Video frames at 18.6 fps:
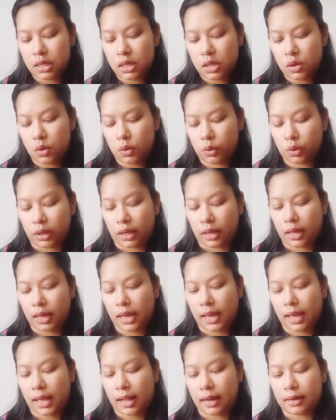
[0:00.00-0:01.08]
Okay,
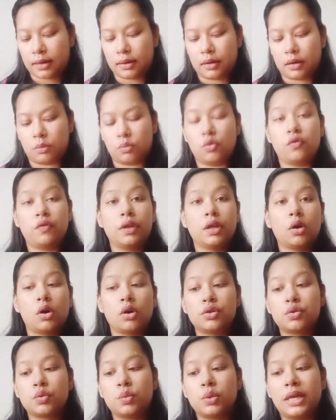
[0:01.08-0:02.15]
and moving on
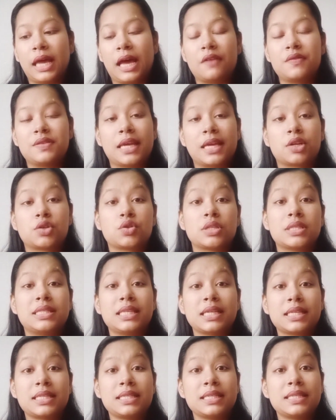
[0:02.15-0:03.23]
to, we have Section
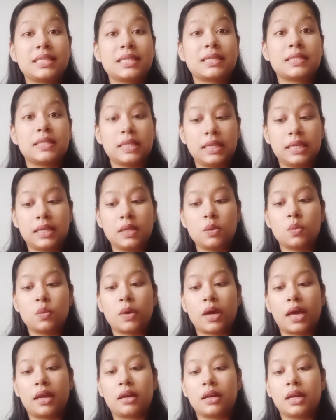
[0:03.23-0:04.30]
66E,
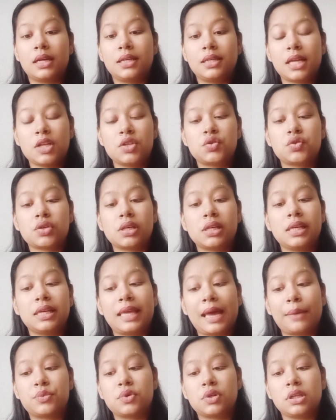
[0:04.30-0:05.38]
where intentionally
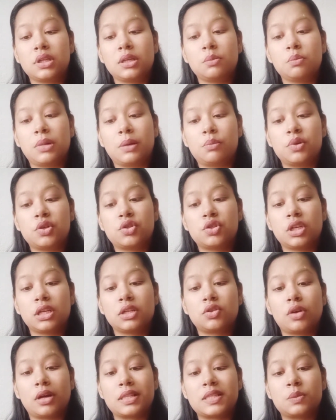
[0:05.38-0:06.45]
capturing, publishing,
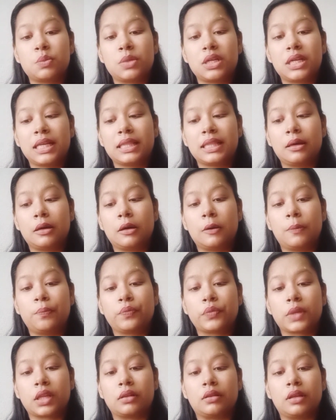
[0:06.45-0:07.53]
transmitting
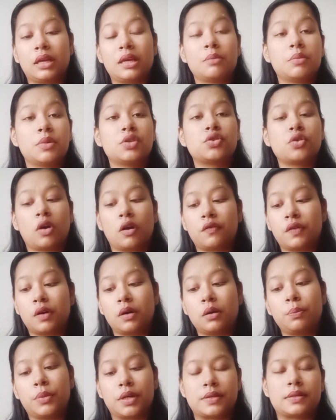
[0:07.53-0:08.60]
the image of a
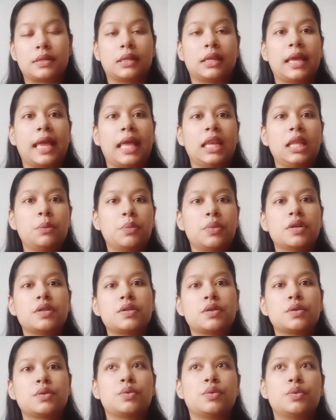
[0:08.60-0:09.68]
person. Any
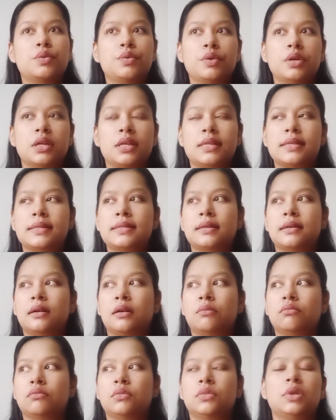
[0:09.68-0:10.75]
person who is,
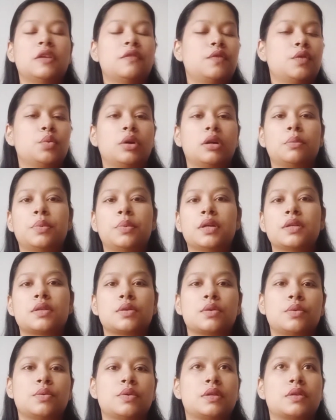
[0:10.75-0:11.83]
if you are a person
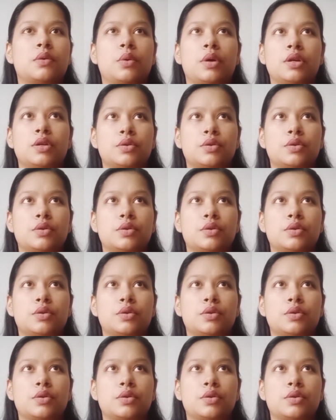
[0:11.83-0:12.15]
who is going to